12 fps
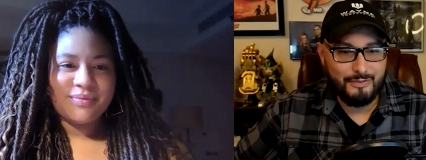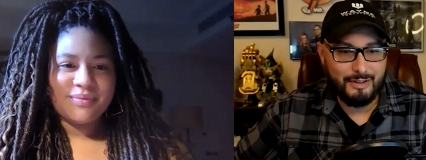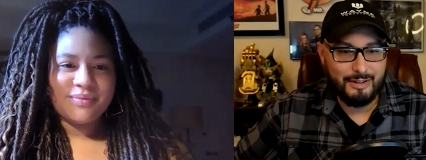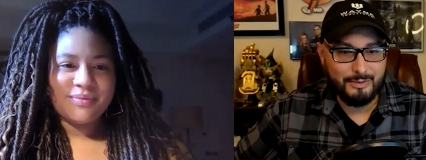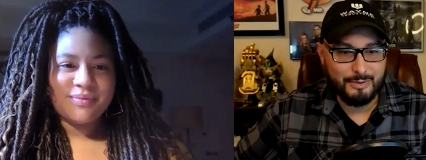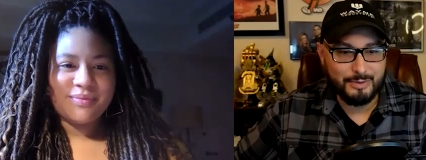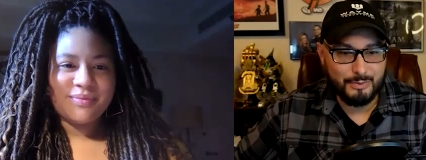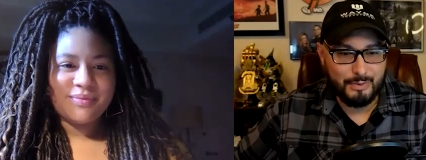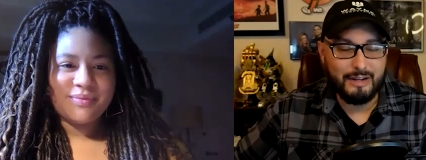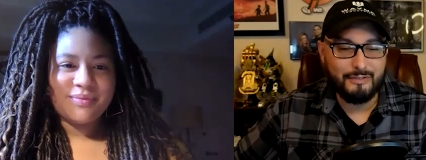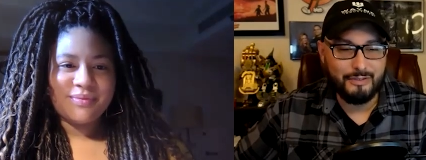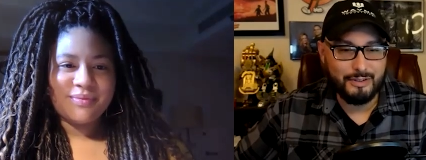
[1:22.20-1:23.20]
Speaker 1: uh, was
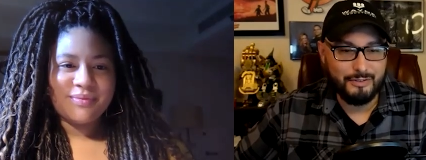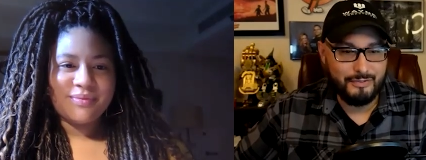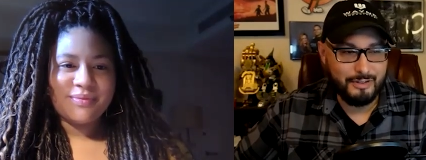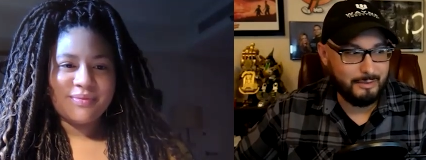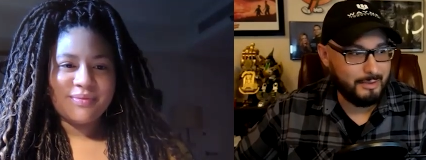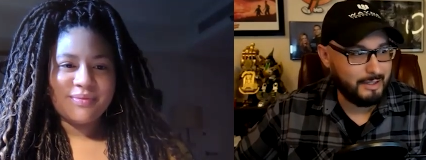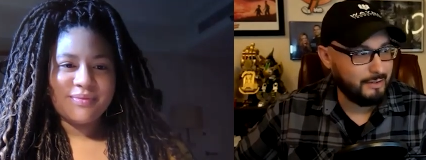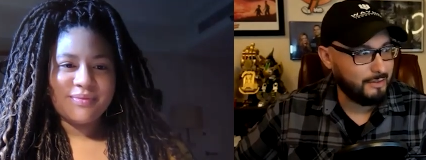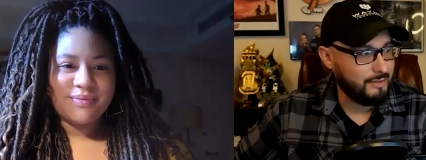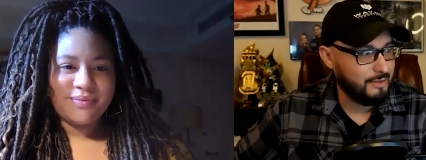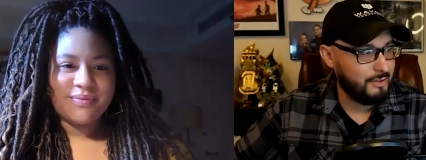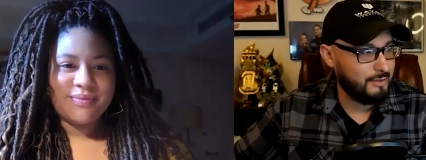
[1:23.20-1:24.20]
right for the film? I know
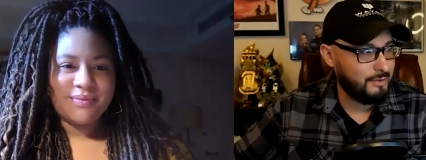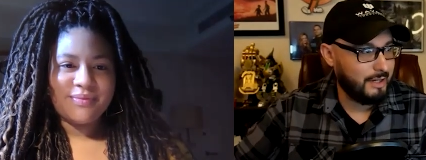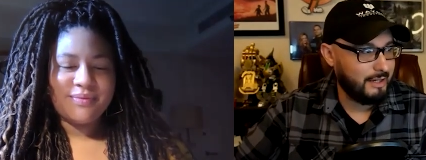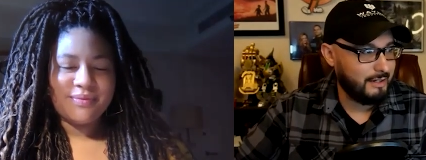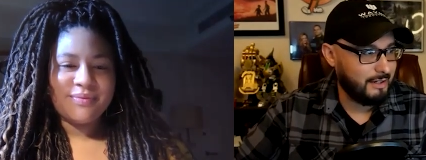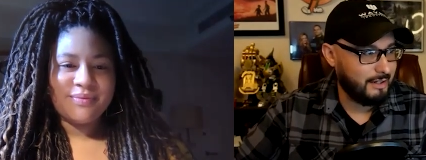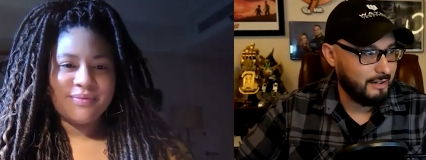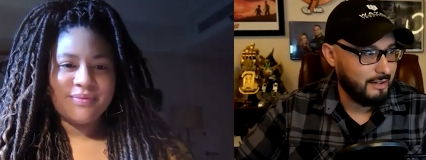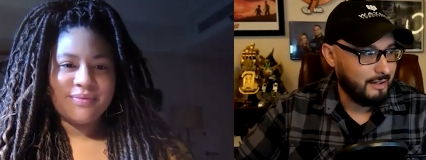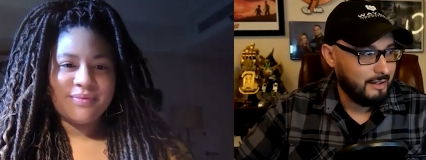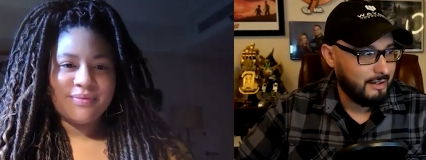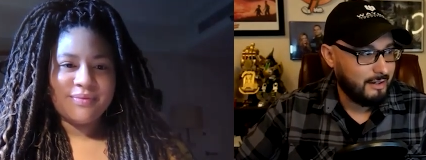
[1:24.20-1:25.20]
you and uh,
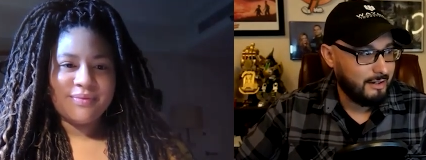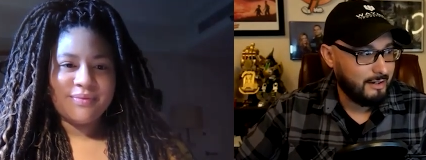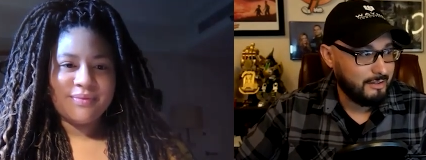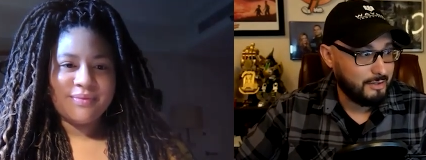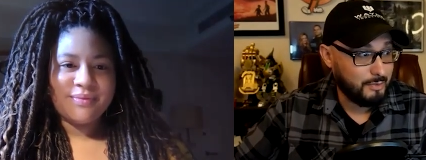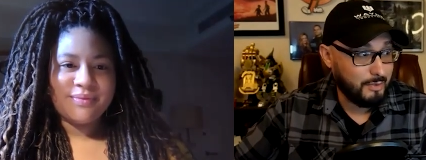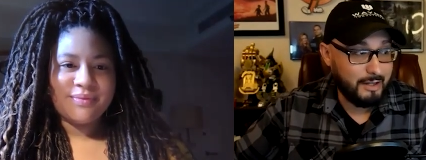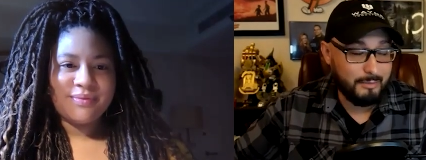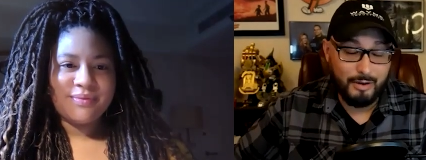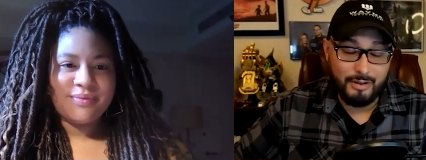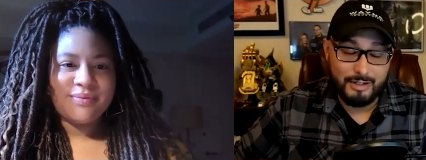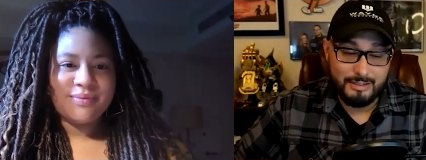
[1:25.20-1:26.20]
uh, Dwayne
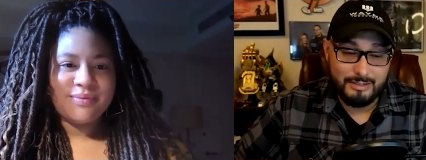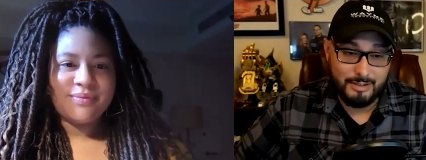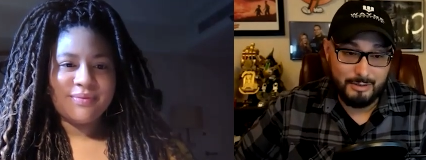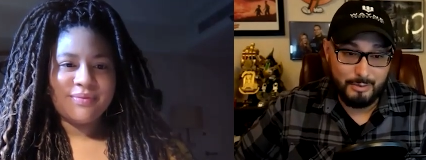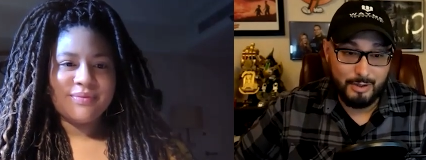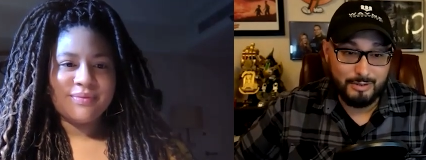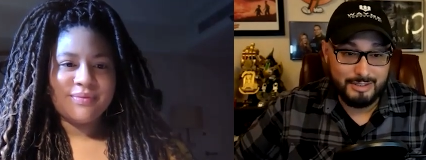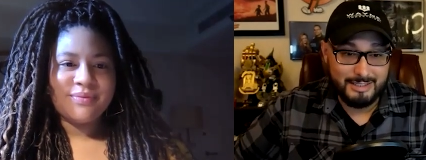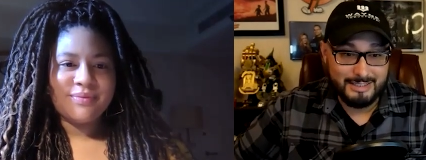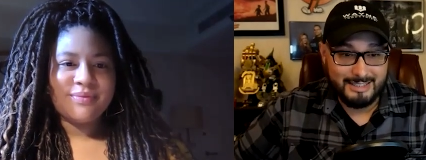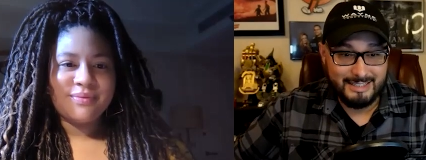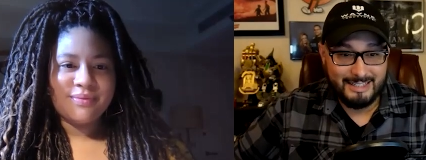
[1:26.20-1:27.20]
Perkins uh, wrote
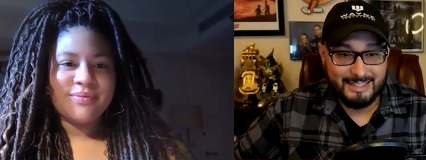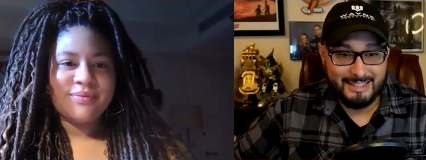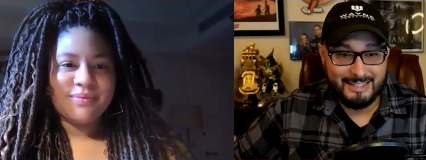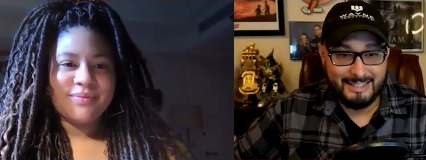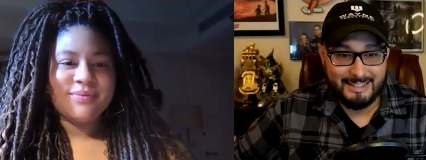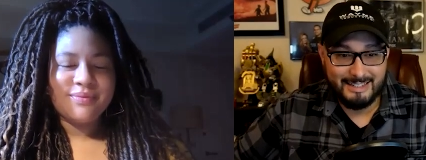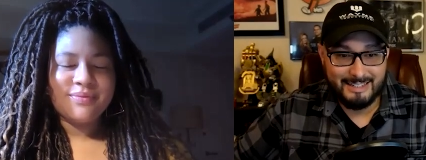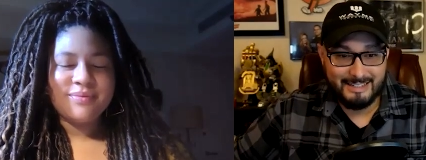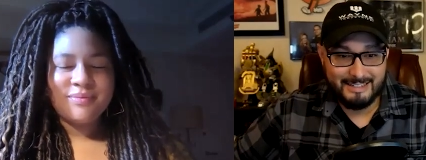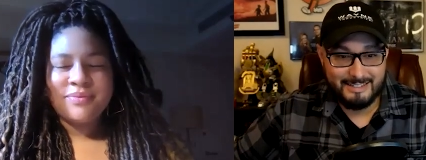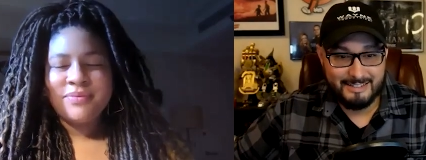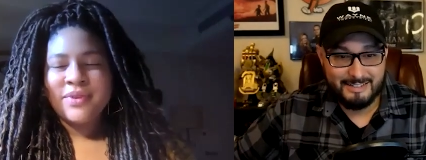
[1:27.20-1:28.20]
this.
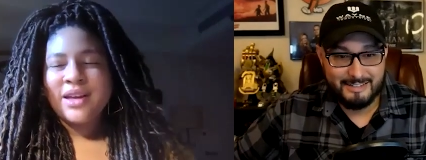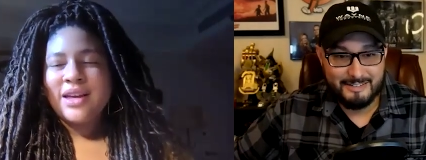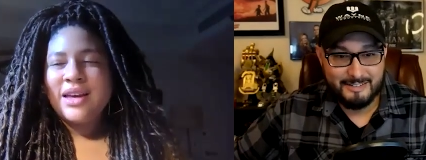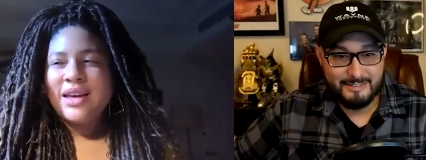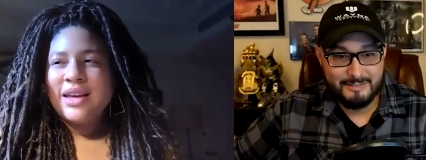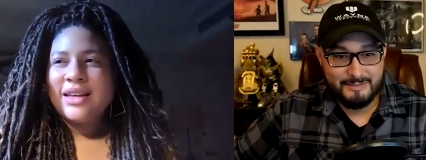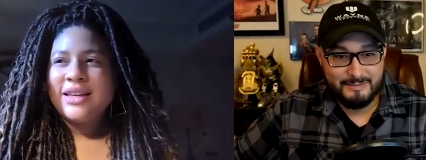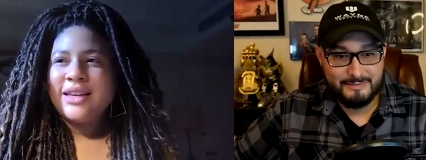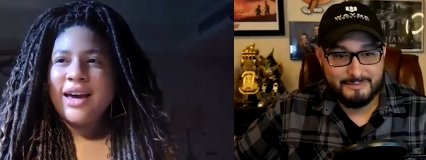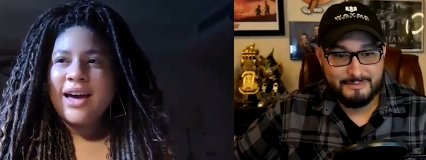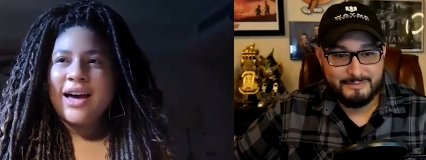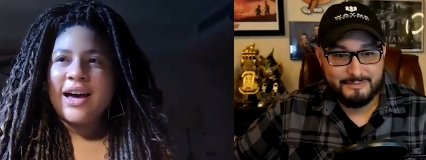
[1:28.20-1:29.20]
Speaker 2: Mm-hmm.
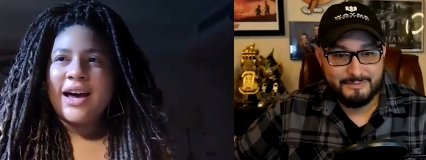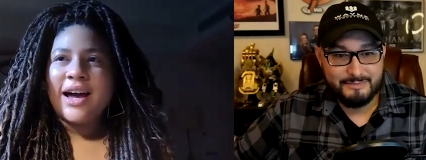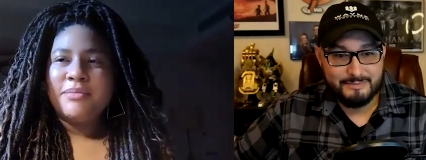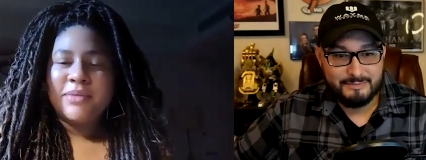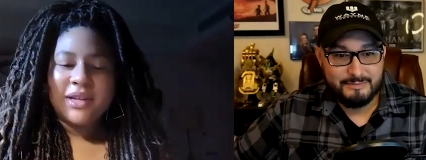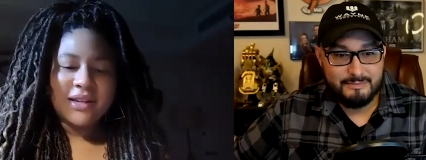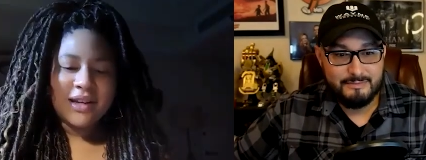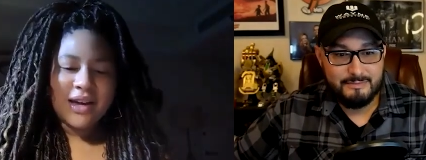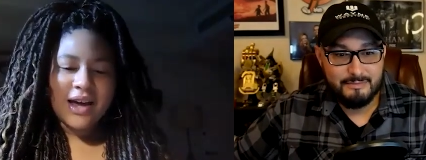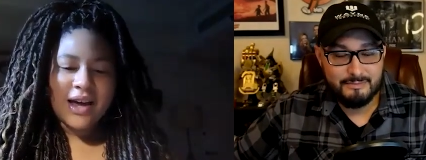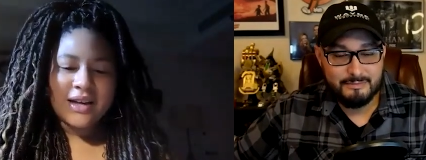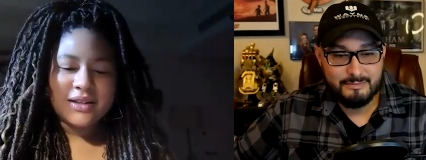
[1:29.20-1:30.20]
Yeah, I
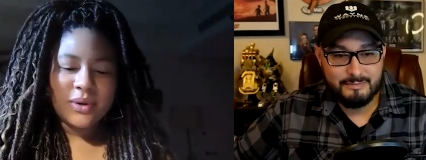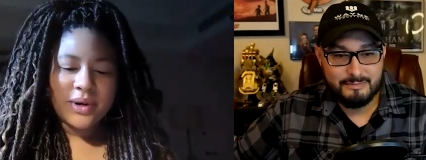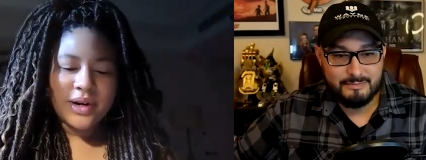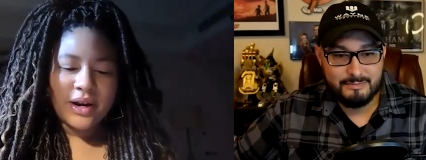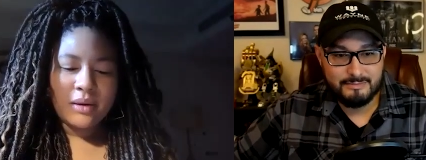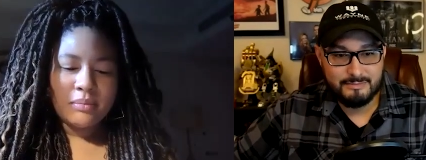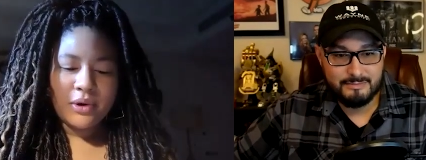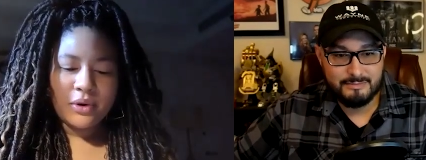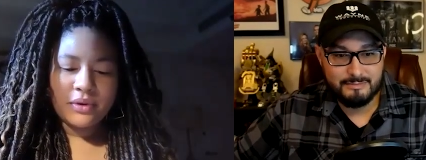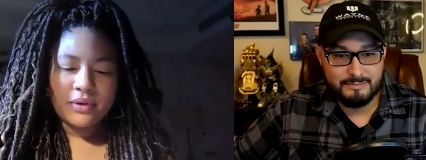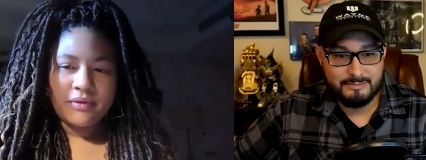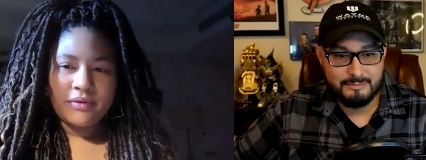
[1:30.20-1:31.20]
mean, Dwayne and I
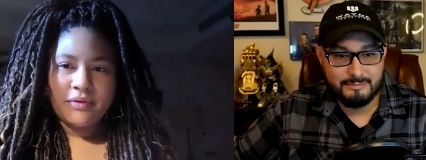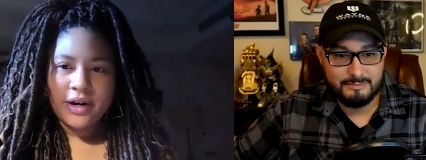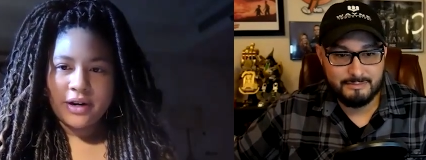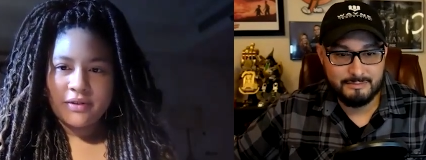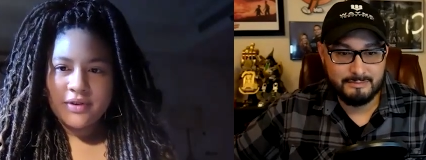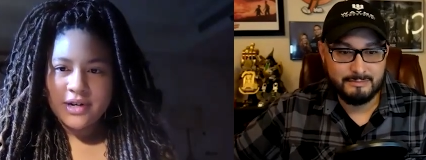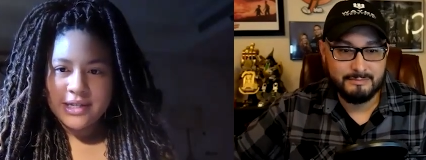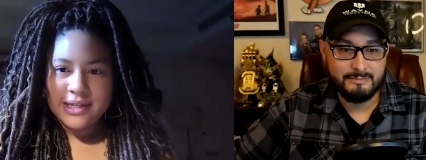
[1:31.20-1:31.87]
both are very, very